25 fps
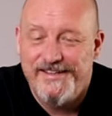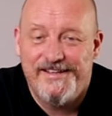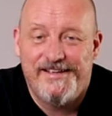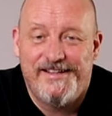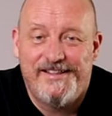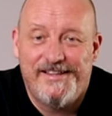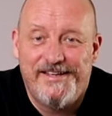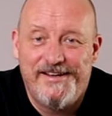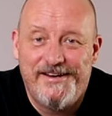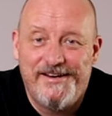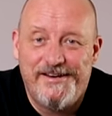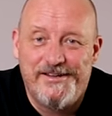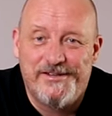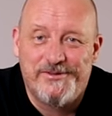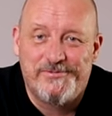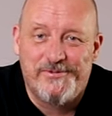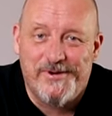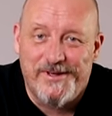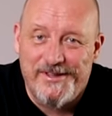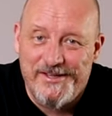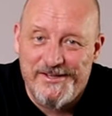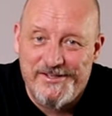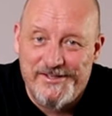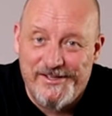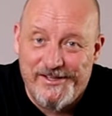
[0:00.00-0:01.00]
You clean it as
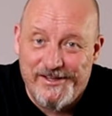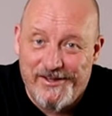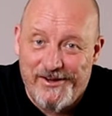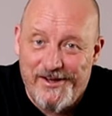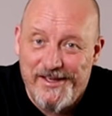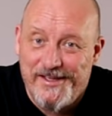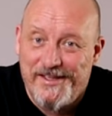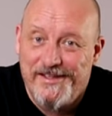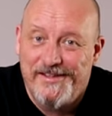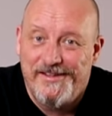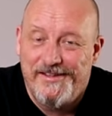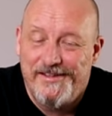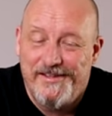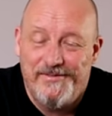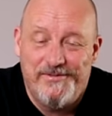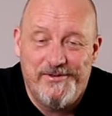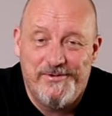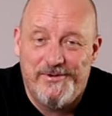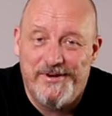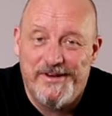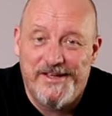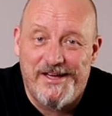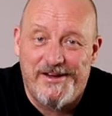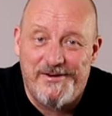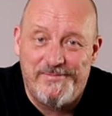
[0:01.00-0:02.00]
well as you like. If
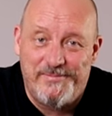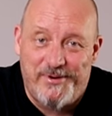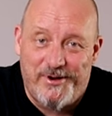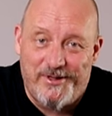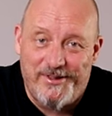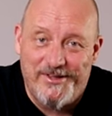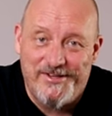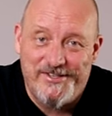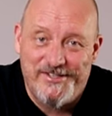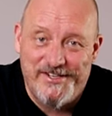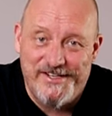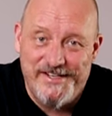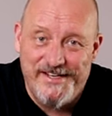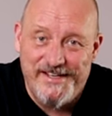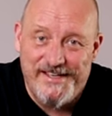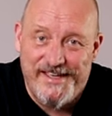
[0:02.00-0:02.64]
you want to go and polish it,